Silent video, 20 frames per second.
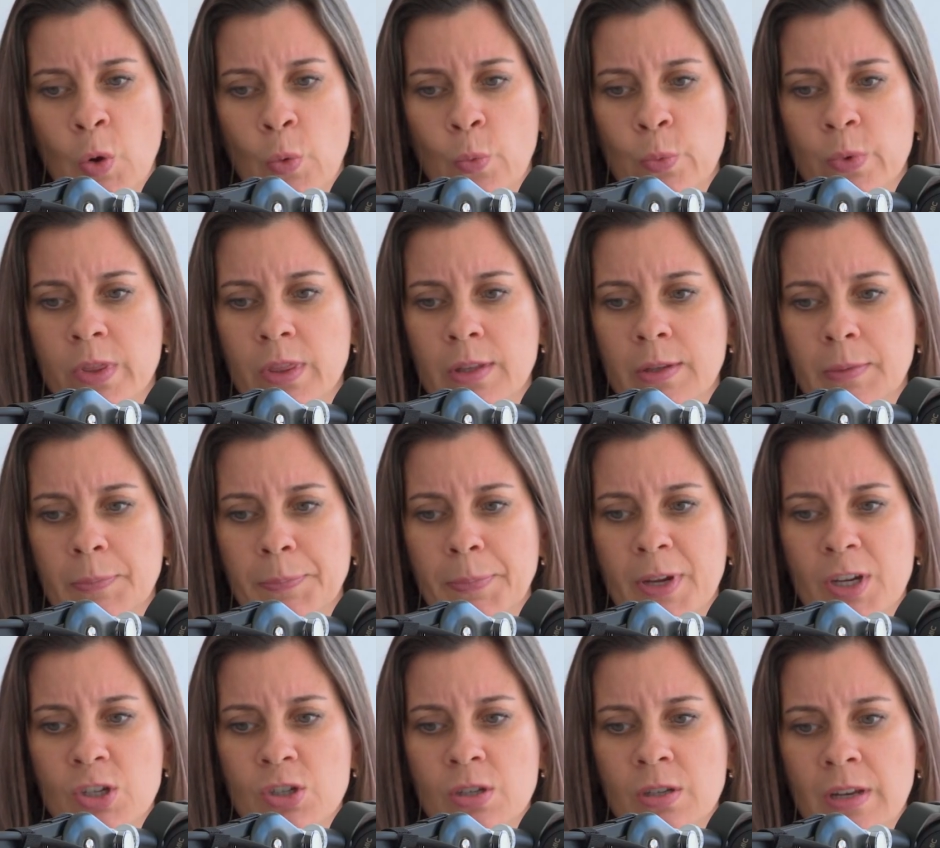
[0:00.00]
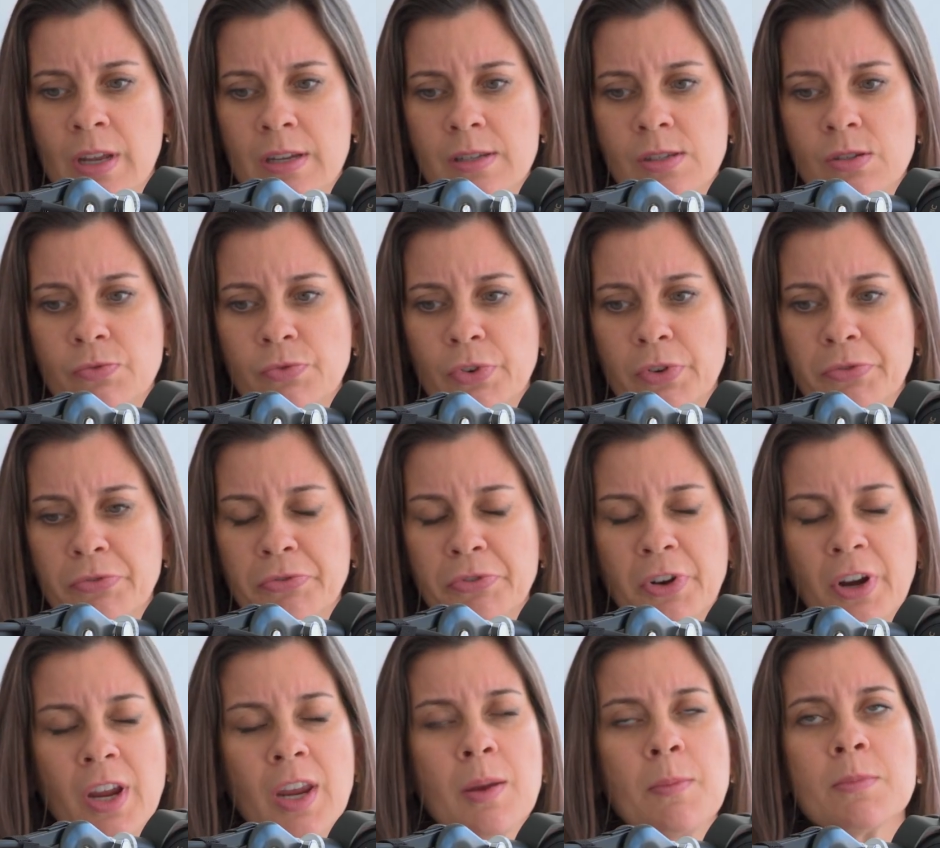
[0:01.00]
When the patient asks for
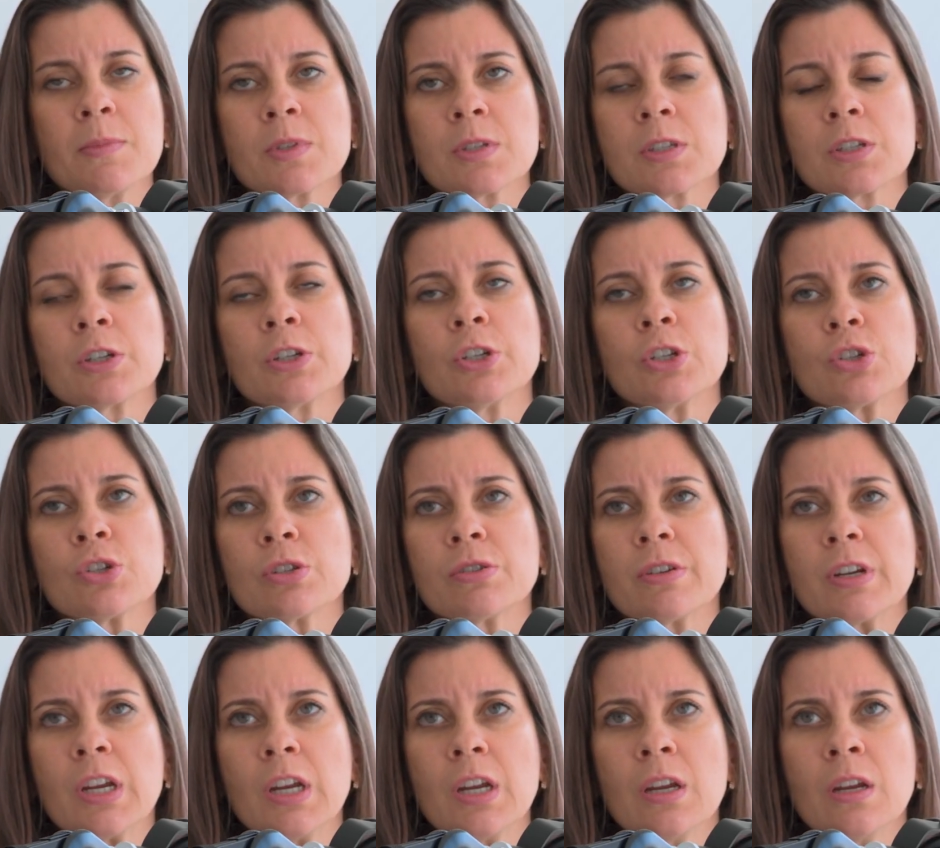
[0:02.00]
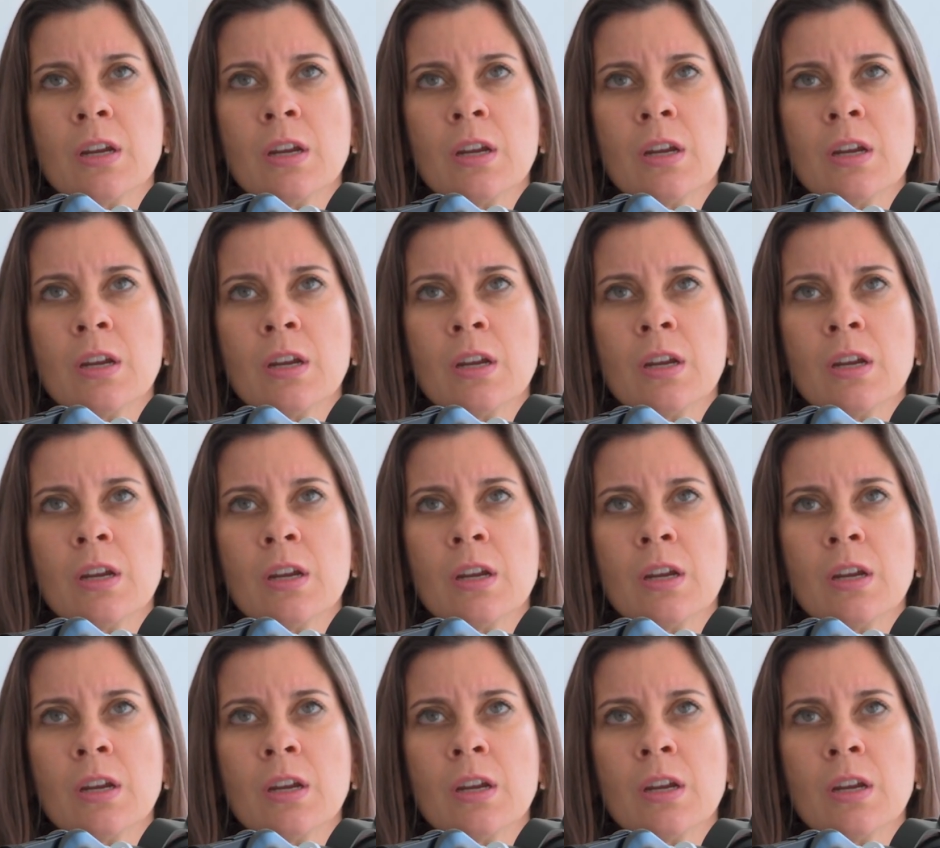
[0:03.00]
frame surgery,